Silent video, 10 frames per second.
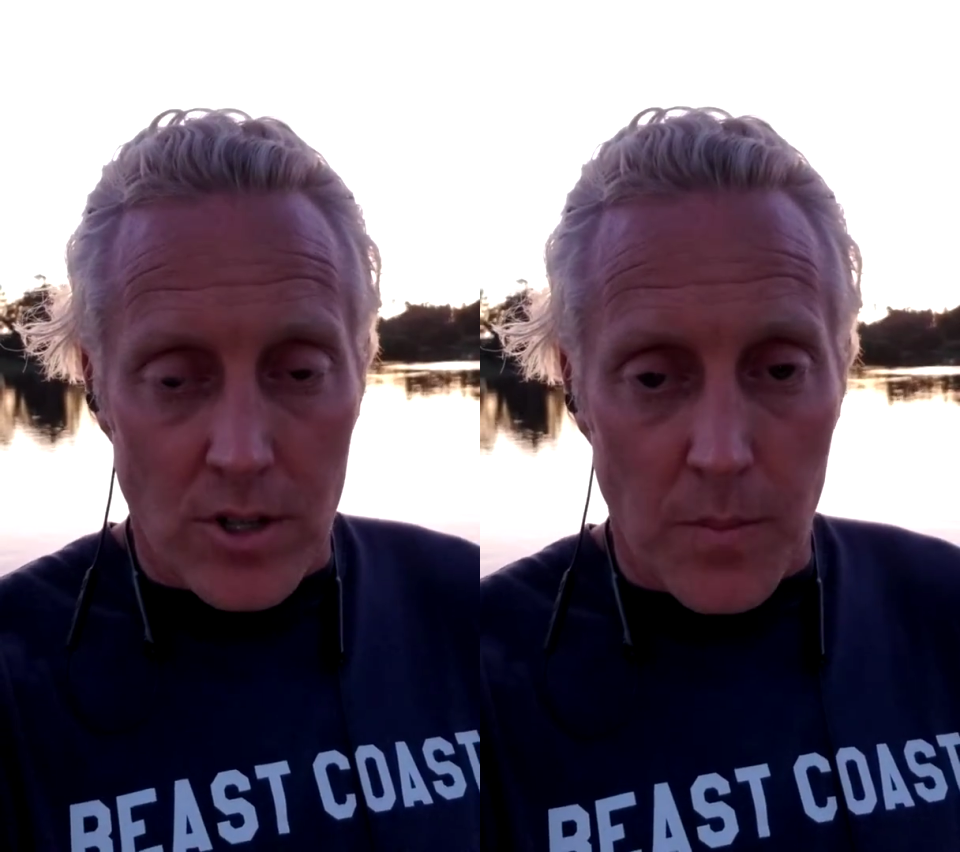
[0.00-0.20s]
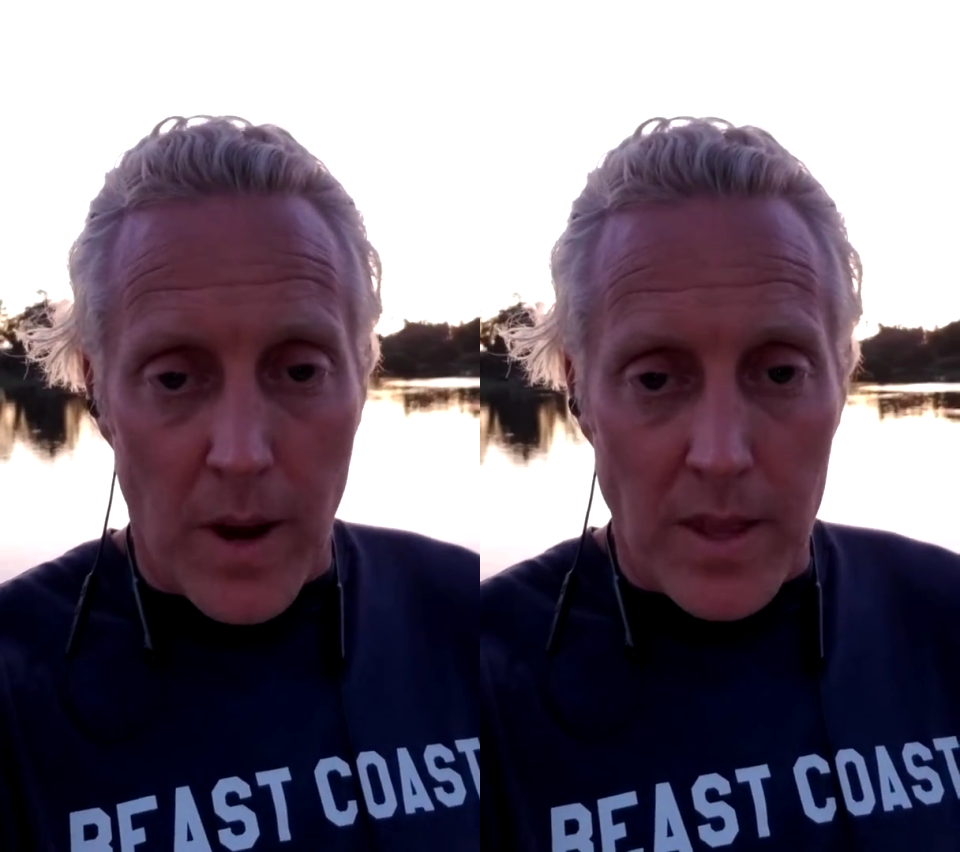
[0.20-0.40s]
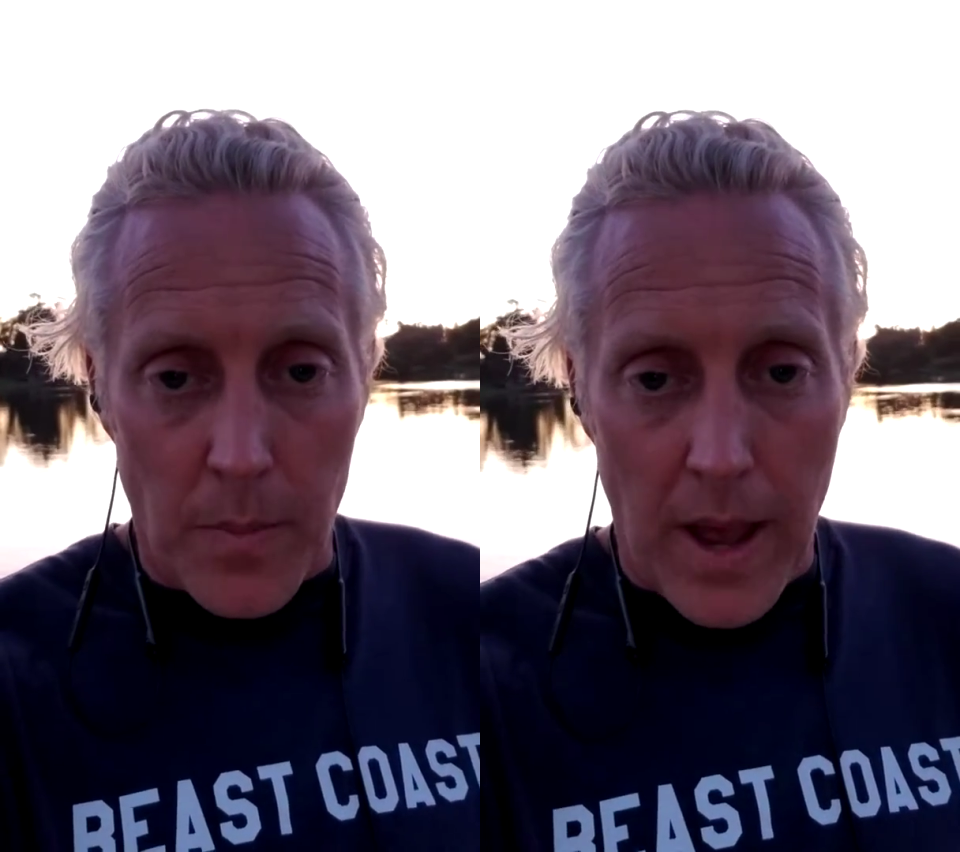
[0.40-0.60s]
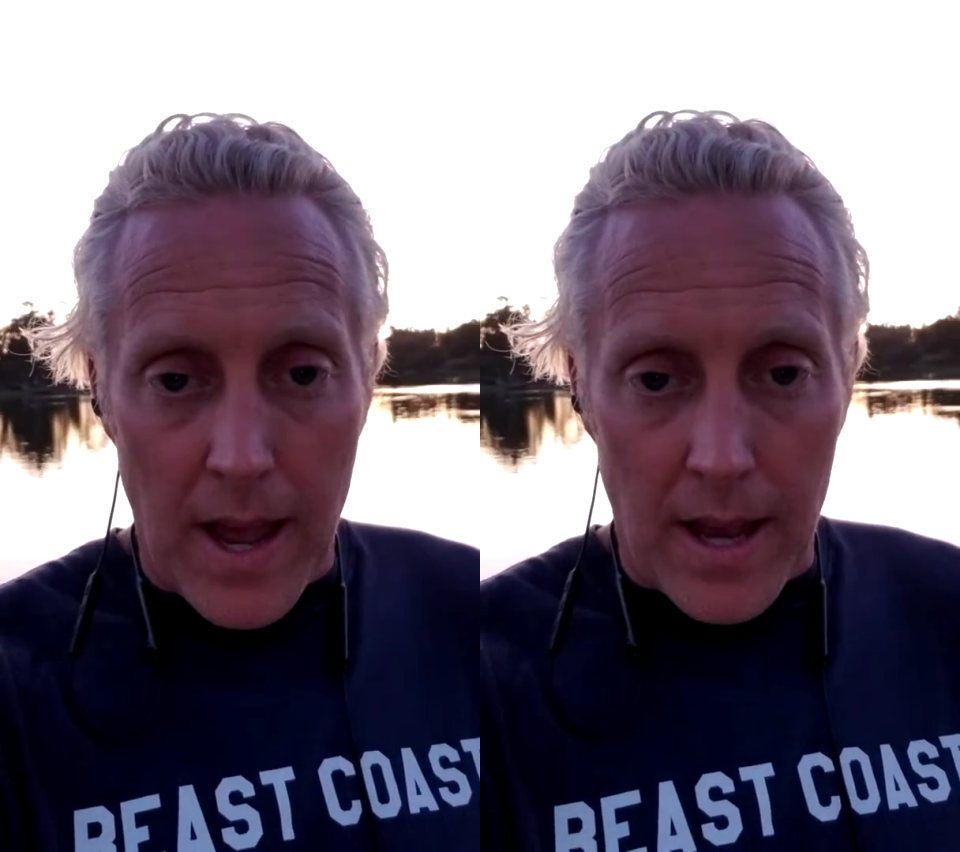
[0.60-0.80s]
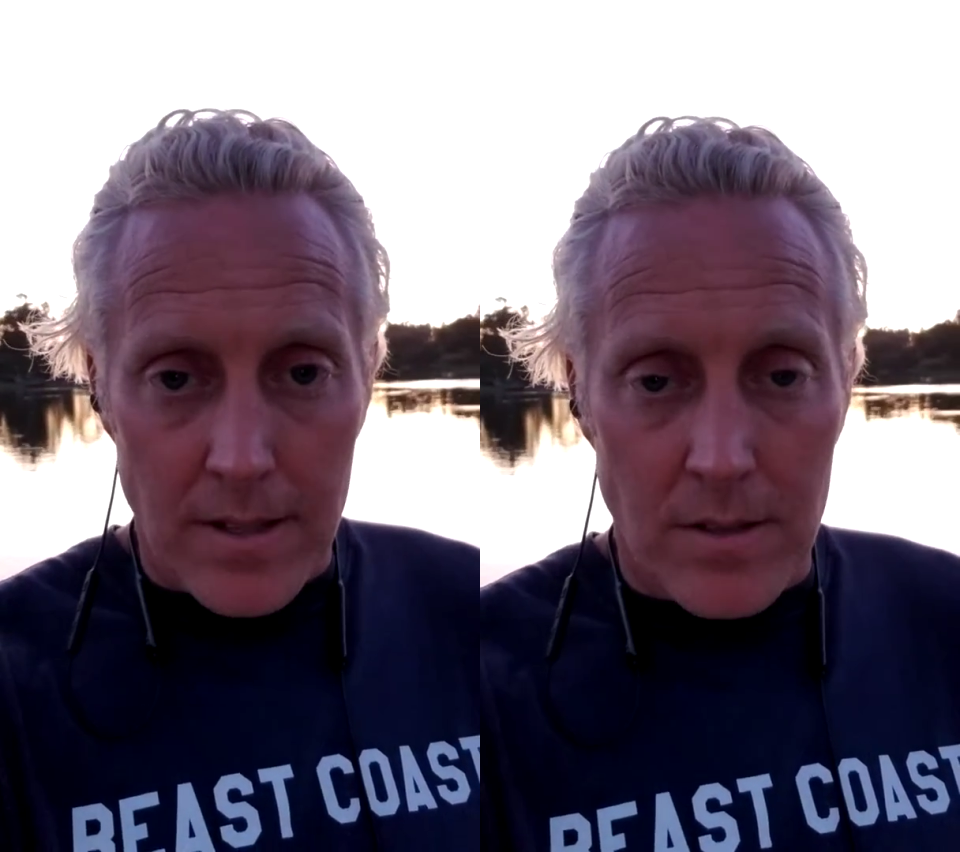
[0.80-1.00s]
you can buy the
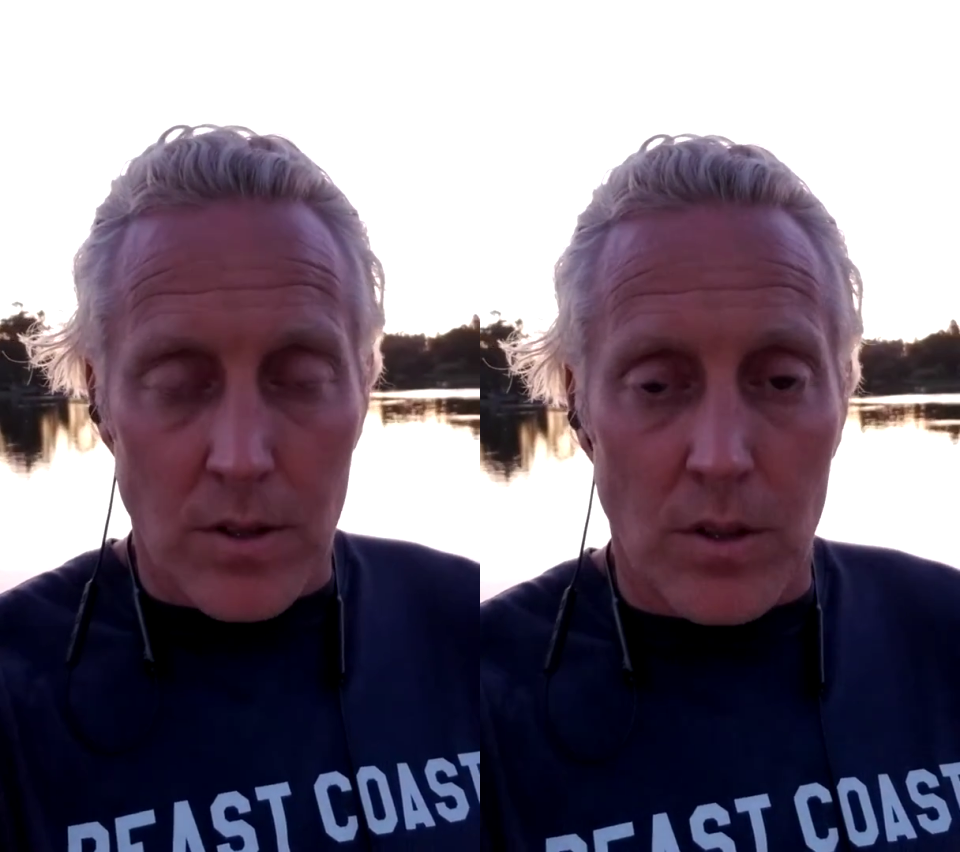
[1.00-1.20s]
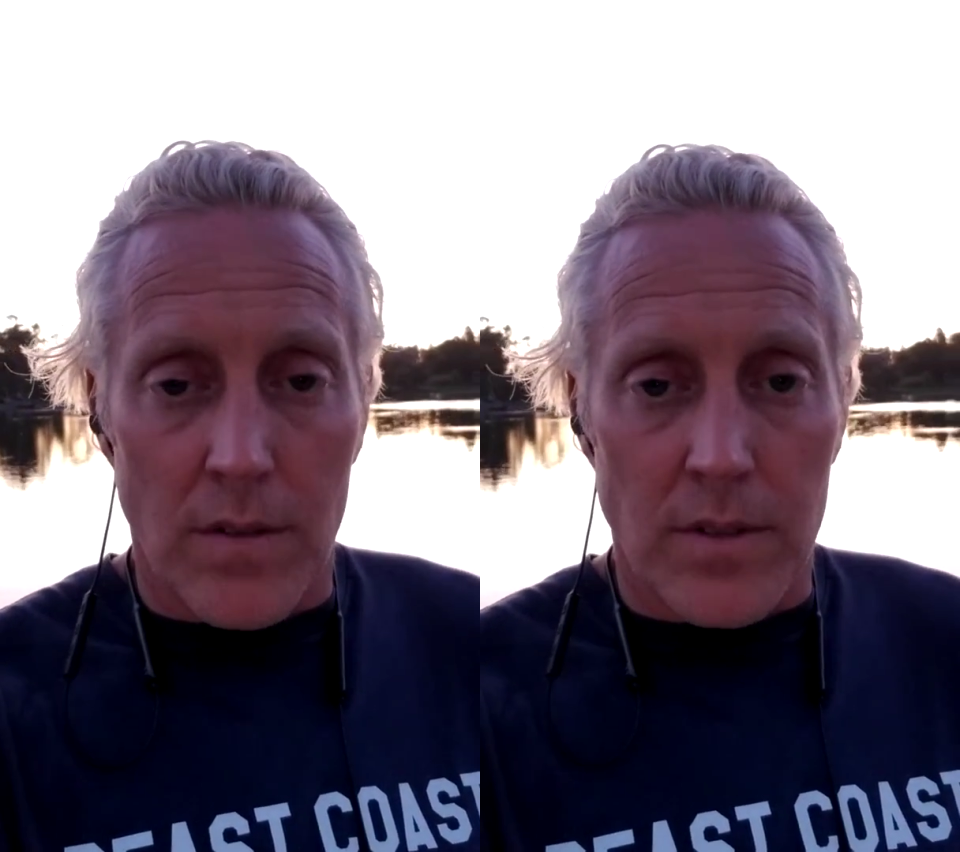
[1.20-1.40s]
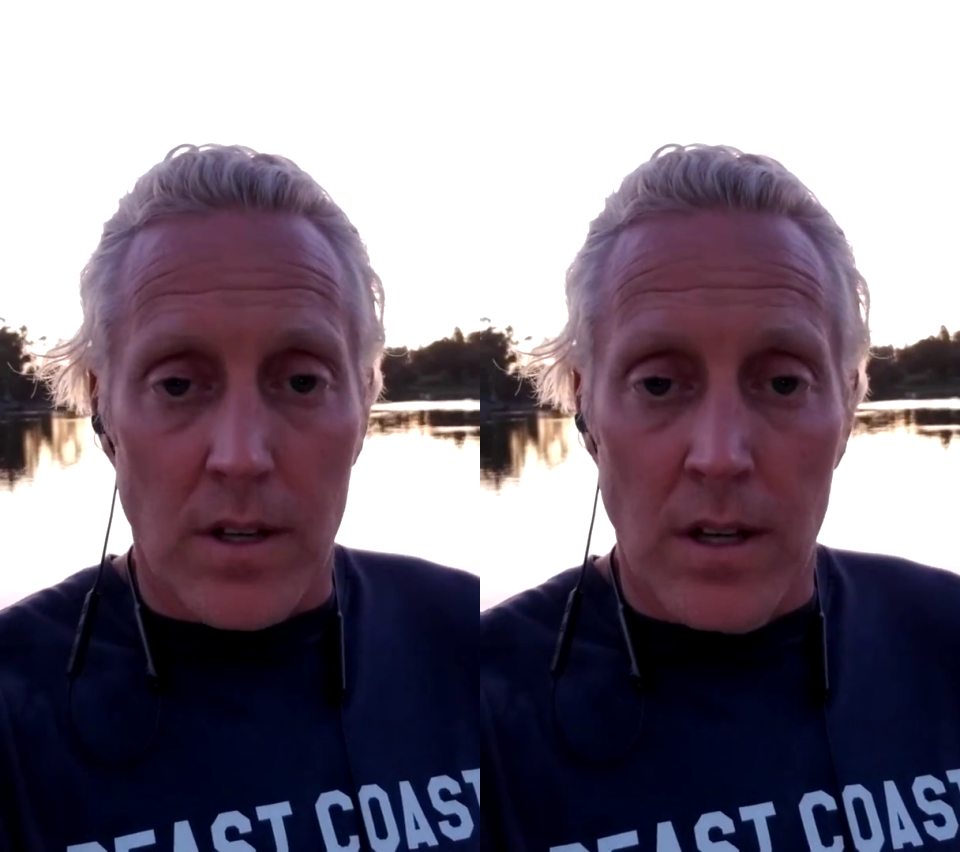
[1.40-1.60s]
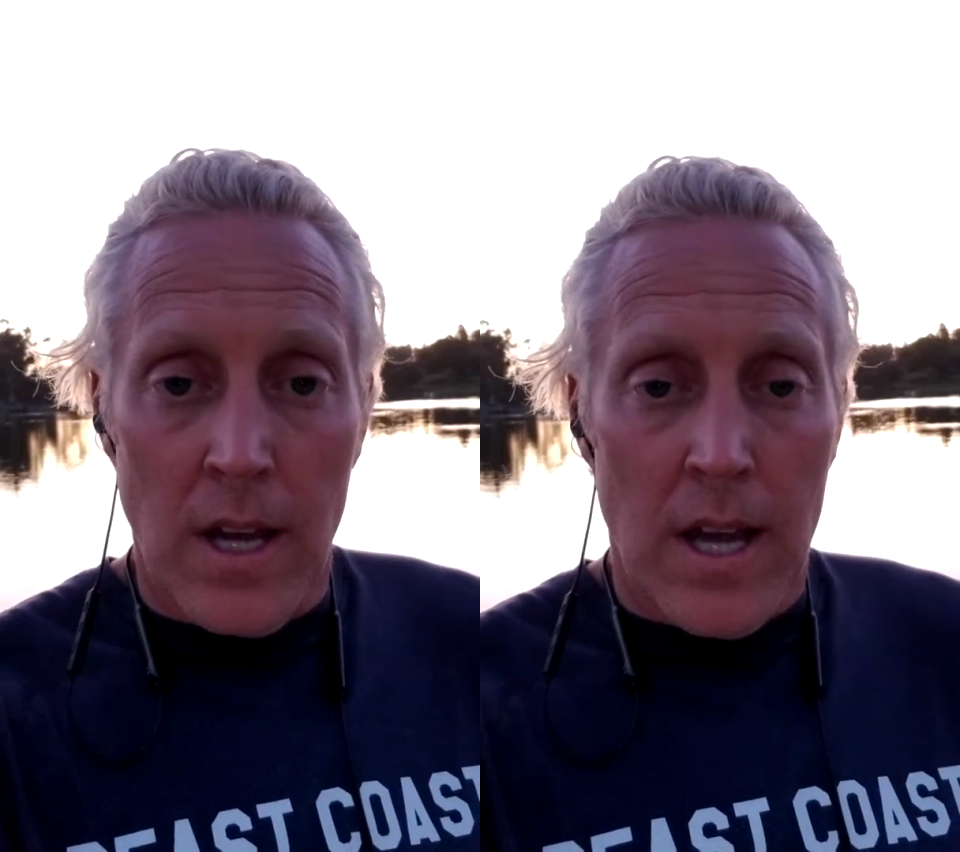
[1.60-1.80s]
pass, so you don't have to,